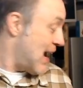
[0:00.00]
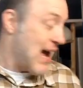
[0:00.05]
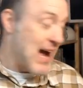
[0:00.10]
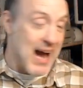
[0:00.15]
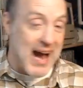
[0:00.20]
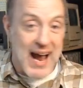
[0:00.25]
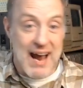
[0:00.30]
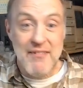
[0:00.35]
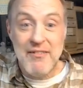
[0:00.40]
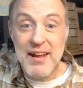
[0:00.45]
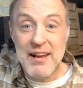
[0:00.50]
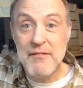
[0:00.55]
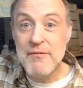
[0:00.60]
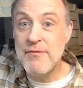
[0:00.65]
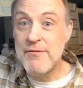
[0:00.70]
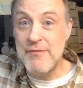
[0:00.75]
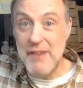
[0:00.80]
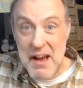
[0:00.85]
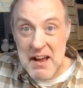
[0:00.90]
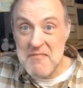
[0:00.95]
I have like
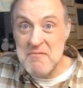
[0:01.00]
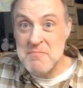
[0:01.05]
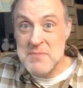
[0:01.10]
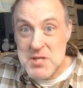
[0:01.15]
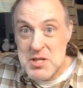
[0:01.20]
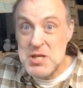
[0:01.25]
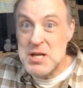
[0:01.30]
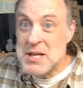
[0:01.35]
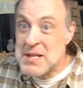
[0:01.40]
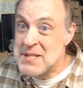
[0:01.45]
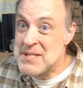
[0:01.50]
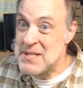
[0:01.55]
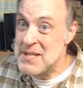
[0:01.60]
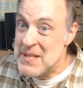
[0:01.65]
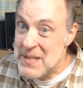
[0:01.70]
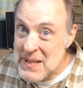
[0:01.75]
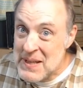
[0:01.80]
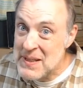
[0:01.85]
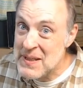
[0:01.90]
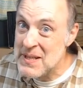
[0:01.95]
5 machines that
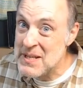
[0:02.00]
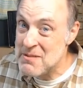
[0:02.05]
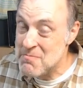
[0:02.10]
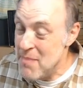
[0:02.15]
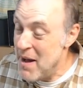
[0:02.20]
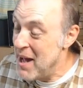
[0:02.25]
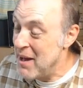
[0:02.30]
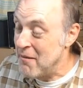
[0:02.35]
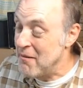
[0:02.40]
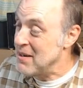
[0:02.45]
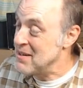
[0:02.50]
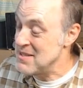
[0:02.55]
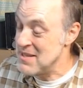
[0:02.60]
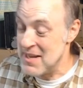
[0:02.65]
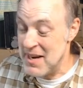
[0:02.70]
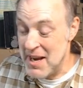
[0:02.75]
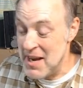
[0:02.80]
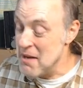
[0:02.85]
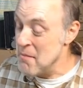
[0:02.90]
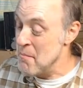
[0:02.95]
need these batteries, and
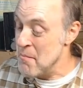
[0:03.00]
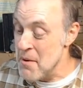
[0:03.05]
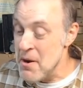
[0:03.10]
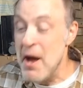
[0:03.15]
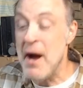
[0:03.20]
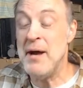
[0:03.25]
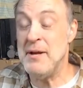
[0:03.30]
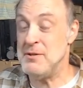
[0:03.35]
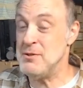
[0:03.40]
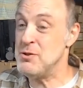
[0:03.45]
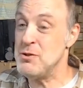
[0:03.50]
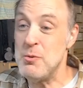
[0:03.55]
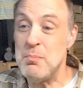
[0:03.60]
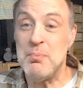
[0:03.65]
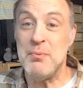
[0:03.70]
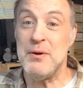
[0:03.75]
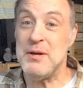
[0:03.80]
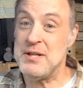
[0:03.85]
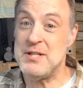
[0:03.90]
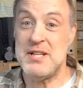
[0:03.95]
I am not
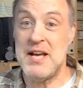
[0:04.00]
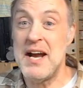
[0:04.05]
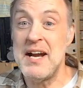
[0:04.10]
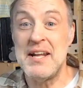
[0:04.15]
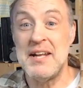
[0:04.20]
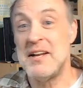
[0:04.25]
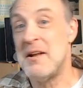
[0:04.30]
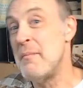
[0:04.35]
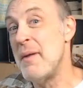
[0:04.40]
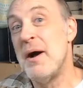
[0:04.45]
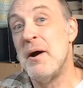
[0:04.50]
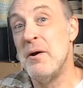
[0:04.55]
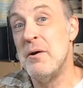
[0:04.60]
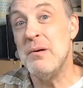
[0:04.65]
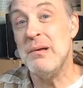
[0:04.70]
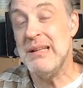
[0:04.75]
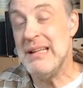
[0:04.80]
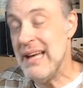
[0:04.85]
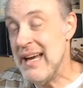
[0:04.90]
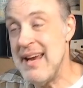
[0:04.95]
super excited
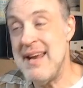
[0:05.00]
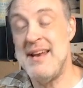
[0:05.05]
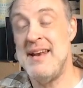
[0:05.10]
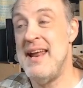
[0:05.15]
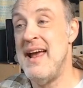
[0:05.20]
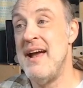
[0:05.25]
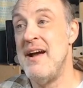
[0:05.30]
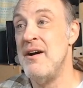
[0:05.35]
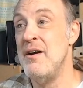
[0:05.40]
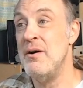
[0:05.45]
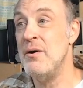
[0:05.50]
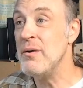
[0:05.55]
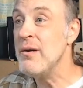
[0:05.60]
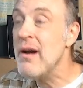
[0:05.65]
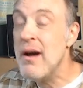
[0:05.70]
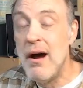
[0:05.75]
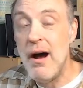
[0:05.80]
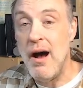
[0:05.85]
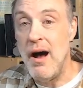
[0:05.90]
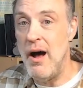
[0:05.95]
about laying down
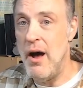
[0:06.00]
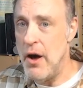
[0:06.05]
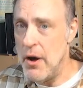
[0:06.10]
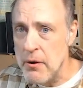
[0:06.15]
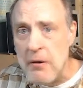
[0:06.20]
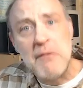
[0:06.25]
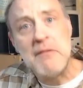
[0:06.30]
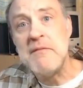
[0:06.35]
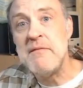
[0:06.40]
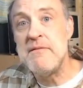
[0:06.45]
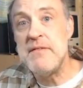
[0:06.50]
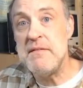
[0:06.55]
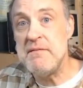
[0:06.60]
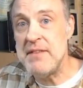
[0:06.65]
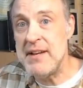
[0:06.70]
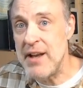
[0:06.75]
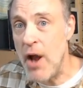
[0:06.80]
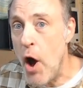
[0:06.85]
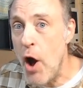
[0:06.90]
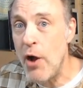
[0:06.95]

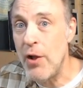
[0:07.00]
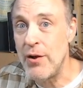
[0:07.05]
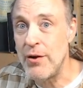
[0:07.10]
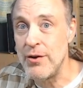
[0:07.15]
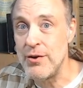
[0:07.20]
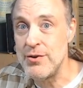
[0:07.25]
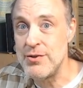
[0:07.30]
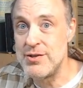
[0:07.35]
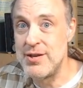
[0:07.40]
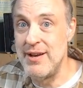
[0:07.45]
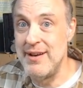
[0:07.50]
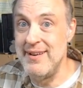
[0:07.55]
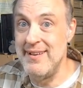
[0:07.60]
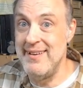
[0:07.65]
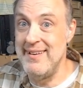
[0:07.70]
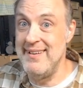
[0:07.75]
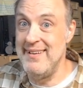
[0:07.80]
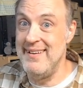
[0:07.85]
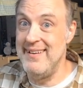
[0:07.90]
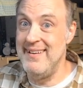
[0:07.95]
$150
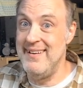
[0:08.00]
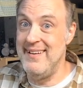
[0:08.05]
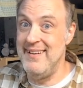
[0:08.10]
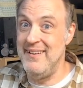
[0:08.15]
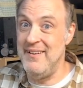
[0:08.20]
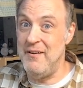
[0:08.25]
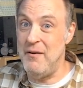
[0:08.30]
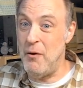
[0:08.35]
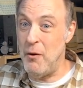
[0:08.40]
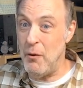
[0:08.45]
or